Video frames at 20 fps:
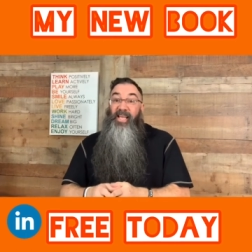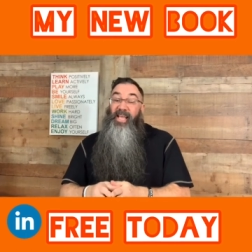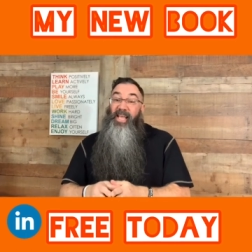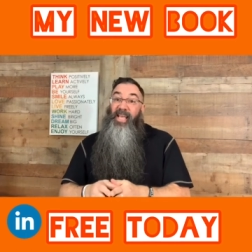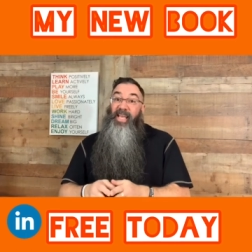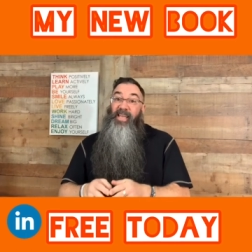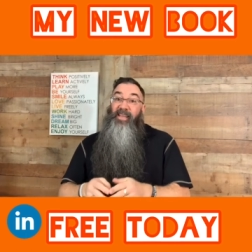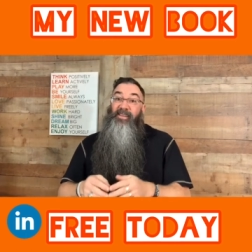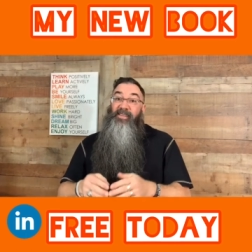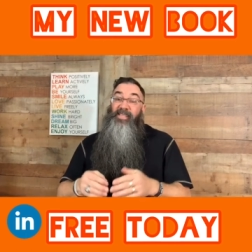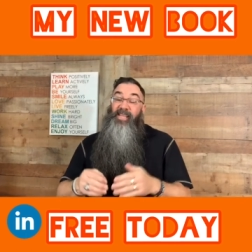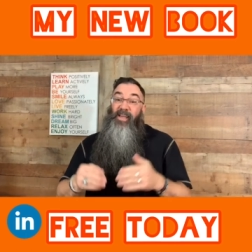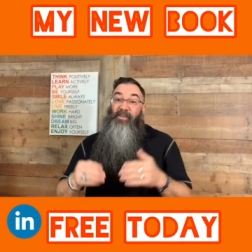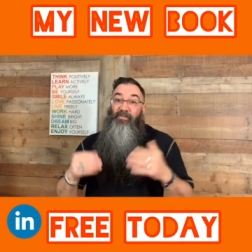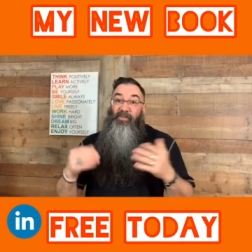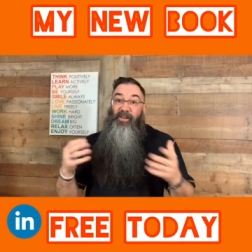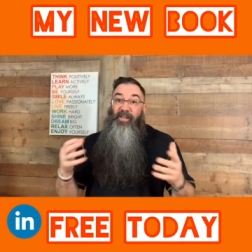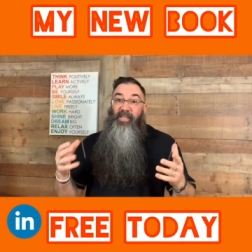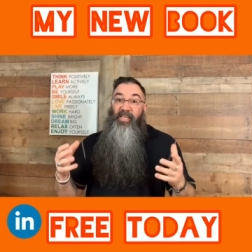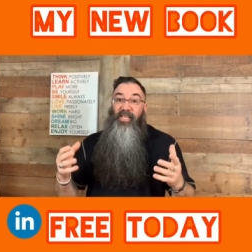and
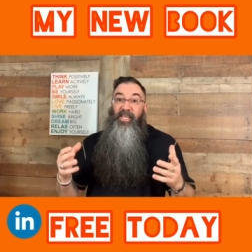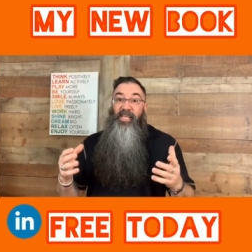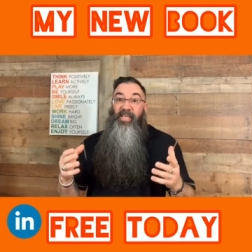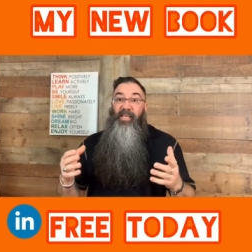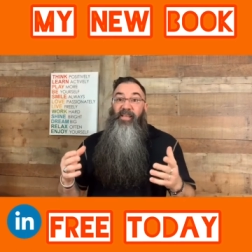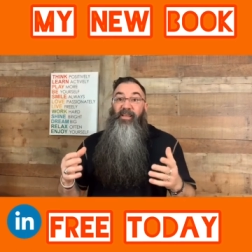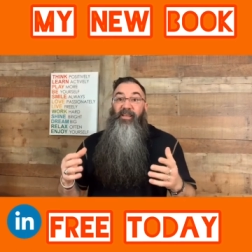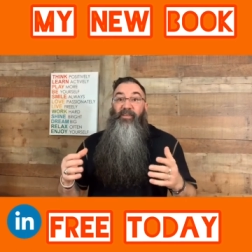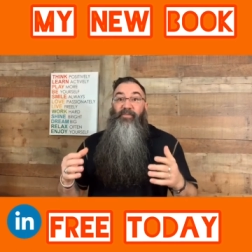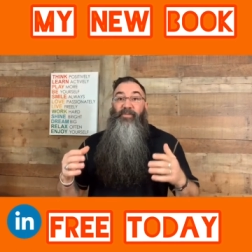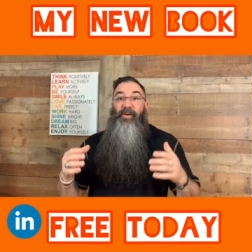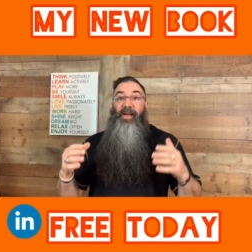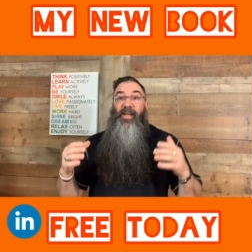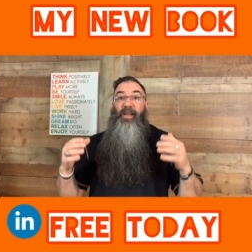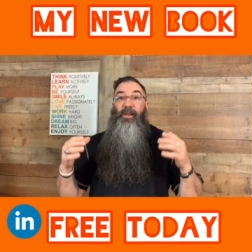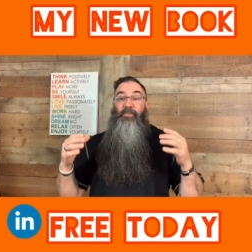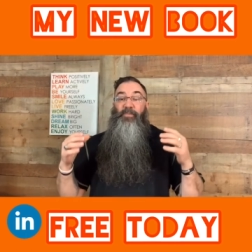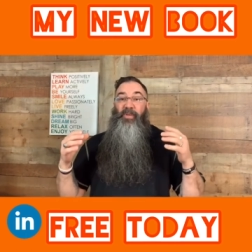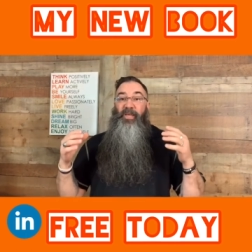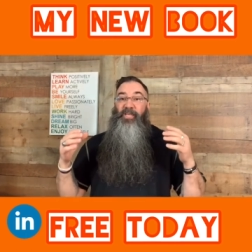definitely find
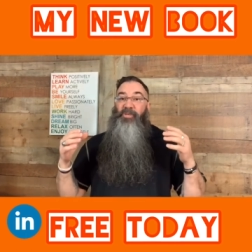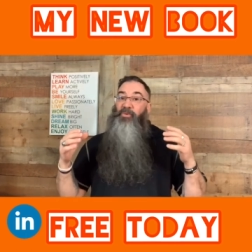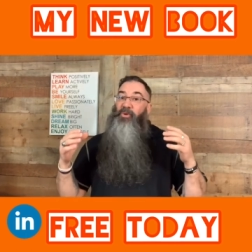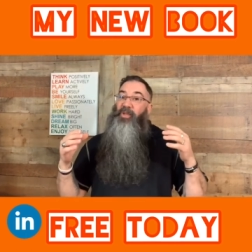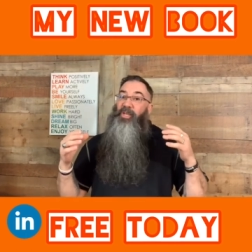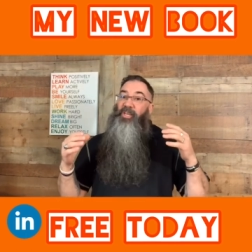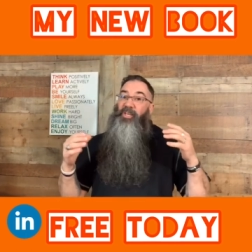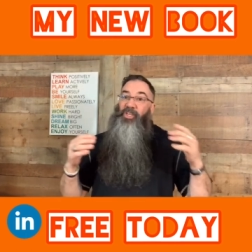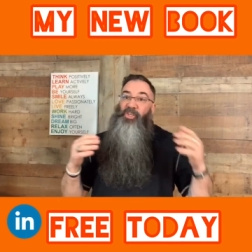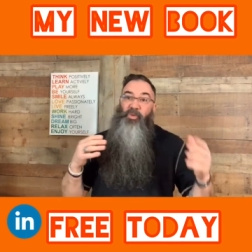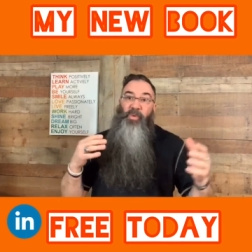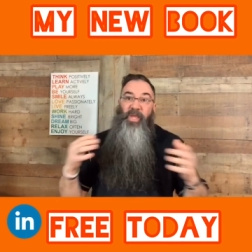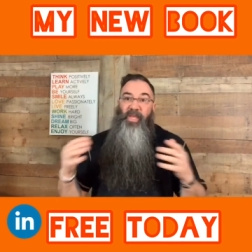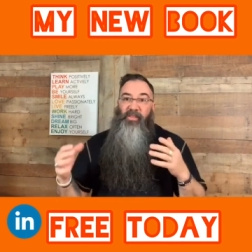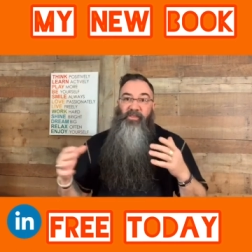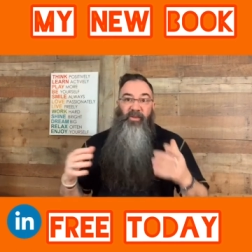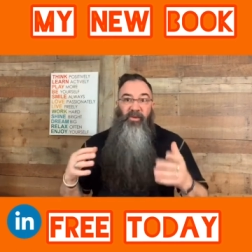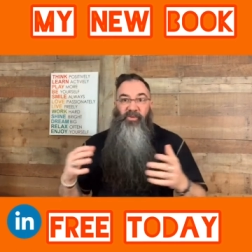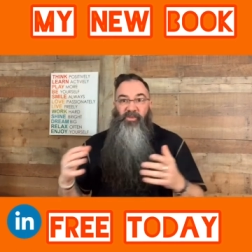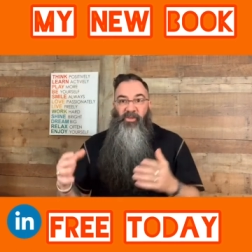a place where you can tweak
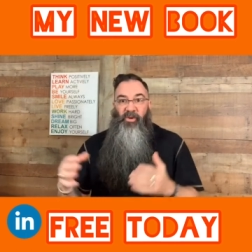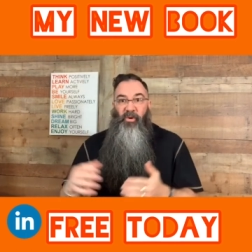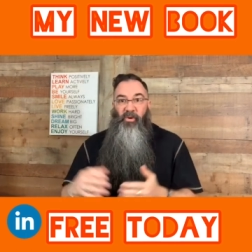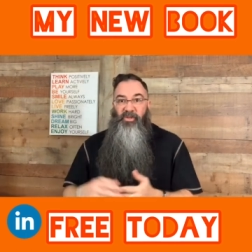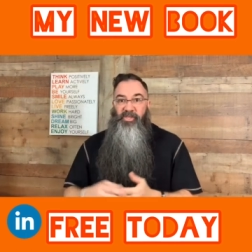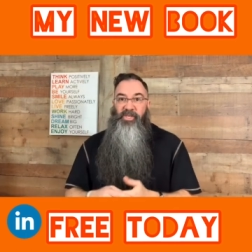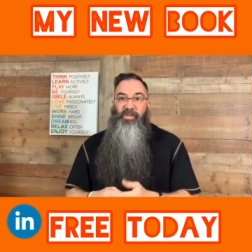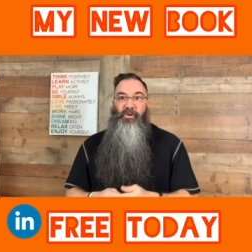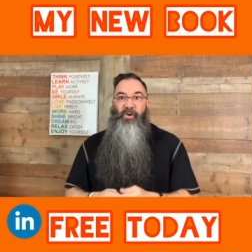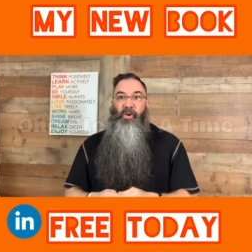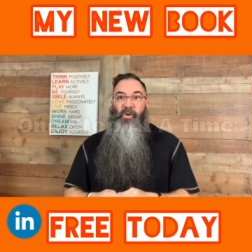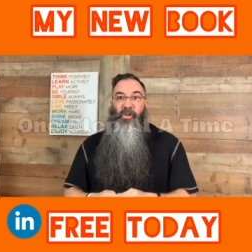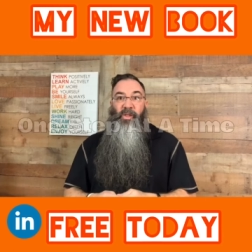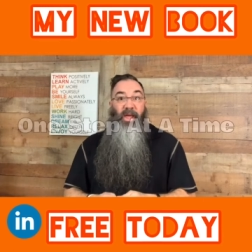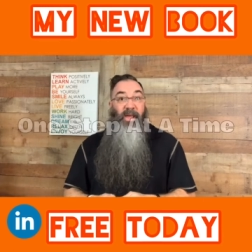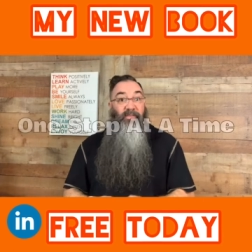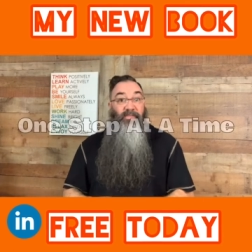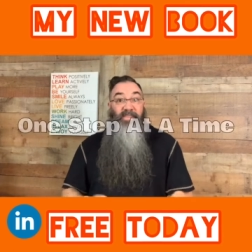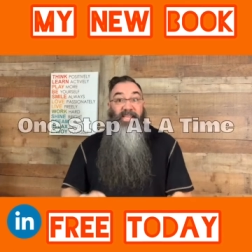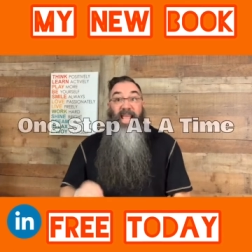those goals in your own
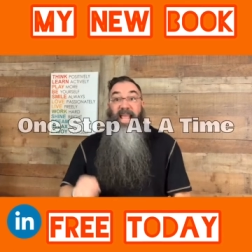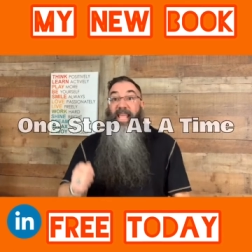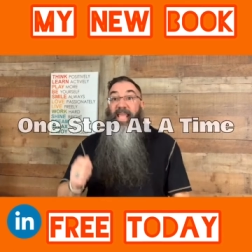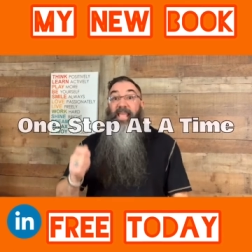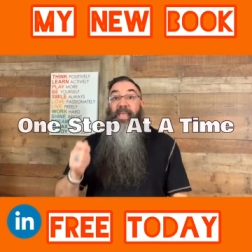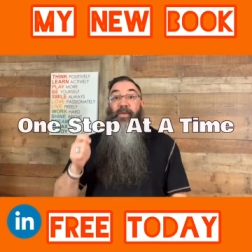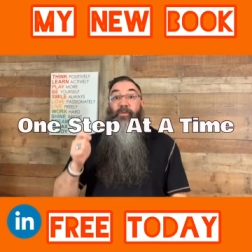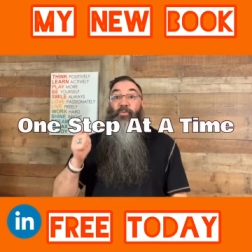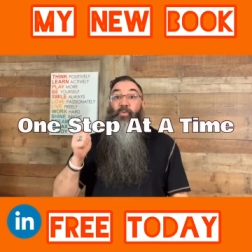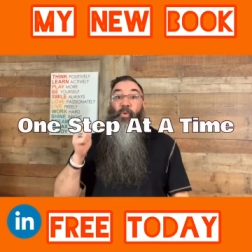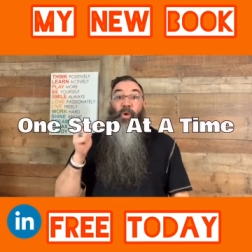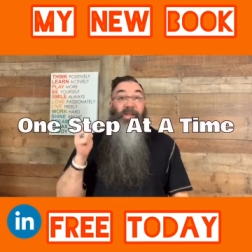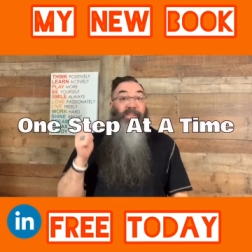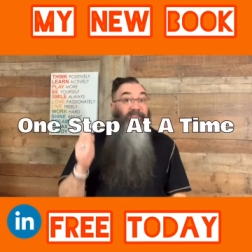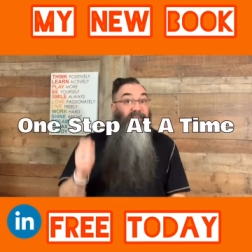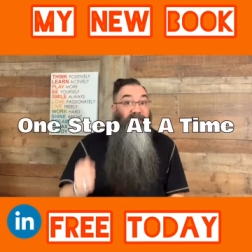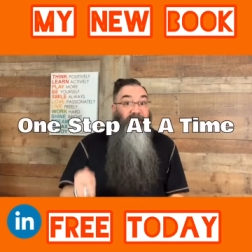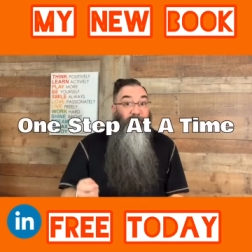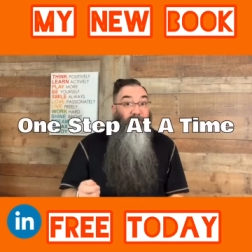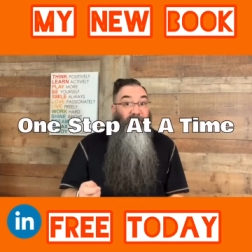life, taking it one
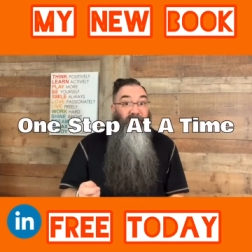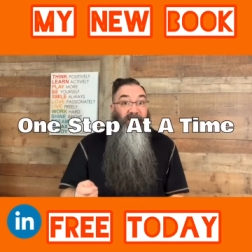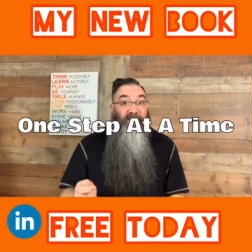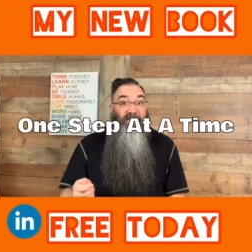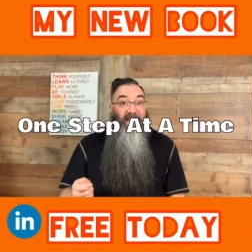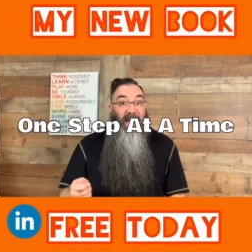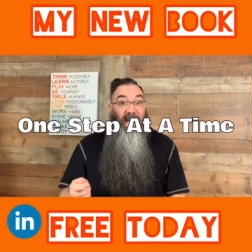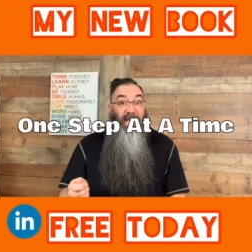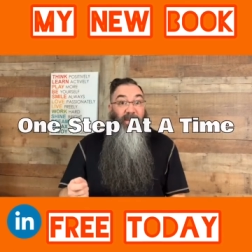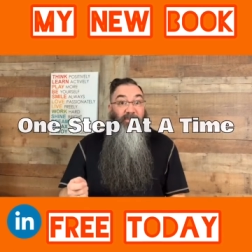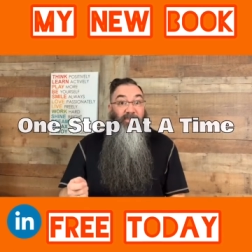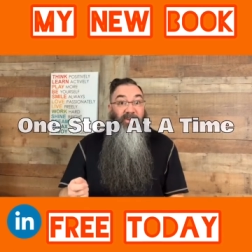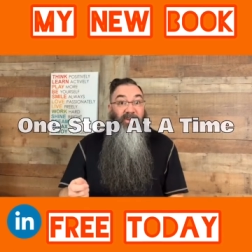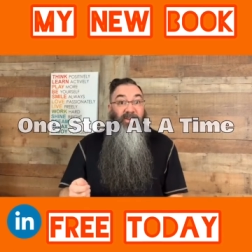step at a time